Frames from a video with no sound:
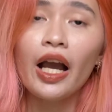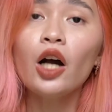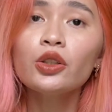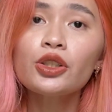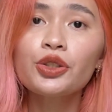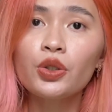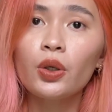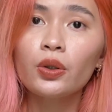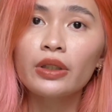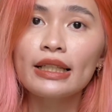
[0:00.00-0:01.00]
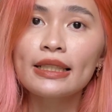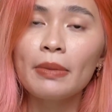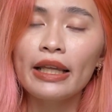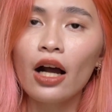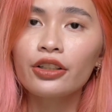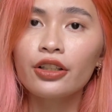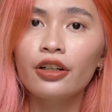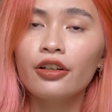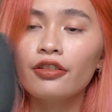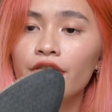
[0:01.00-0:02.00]
outer sole is made out
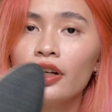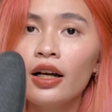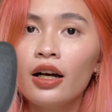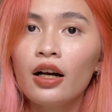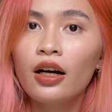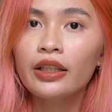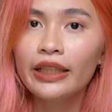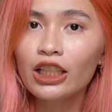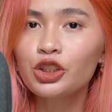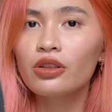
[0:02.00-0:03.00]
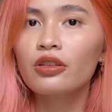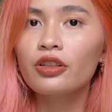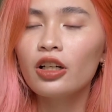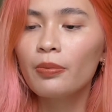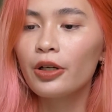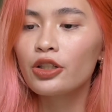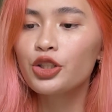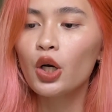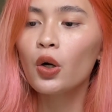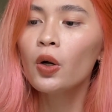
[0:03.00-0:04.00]
of natural rubber.
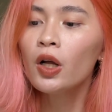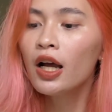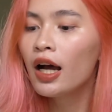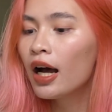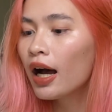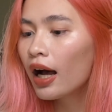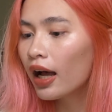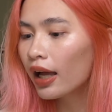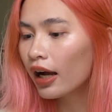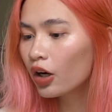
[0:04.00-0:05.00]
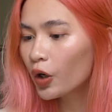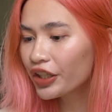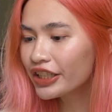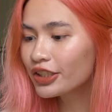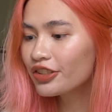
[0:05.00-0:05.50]
So, according